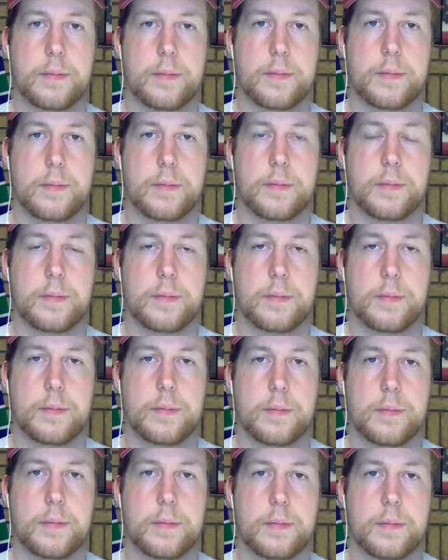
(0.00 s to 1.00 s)

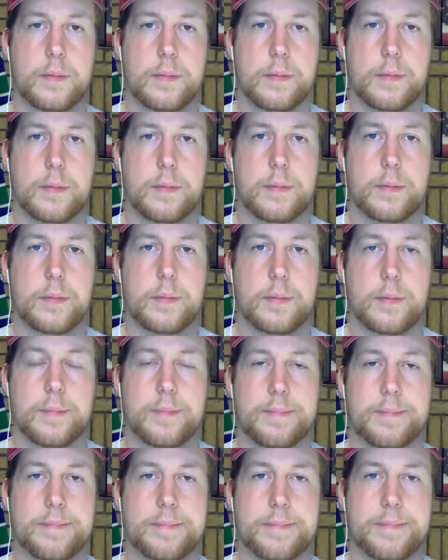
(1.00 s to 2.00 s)

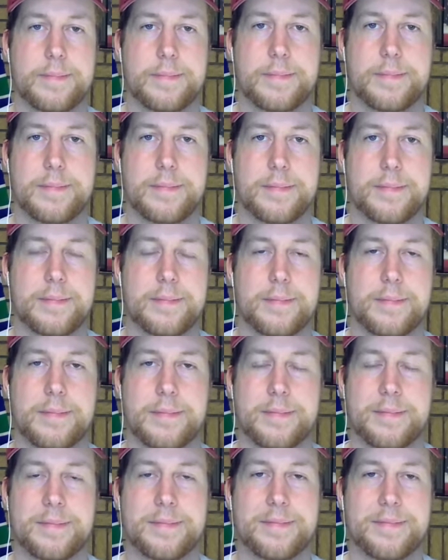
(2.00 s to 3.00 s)

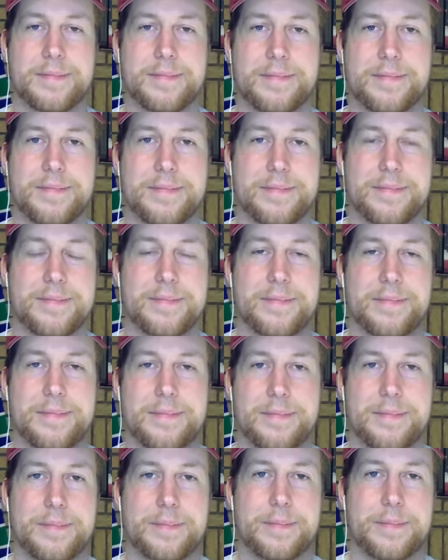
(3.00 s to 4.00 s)

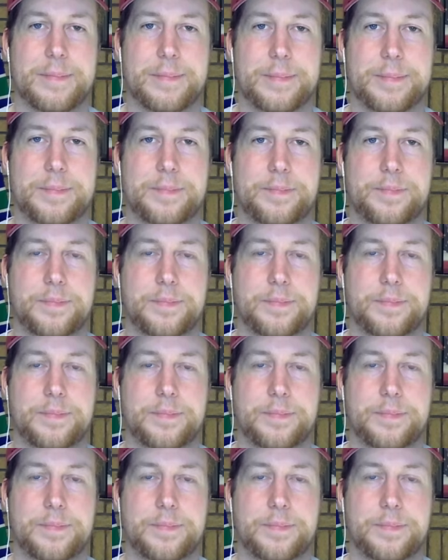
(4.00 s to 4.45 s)
(silent)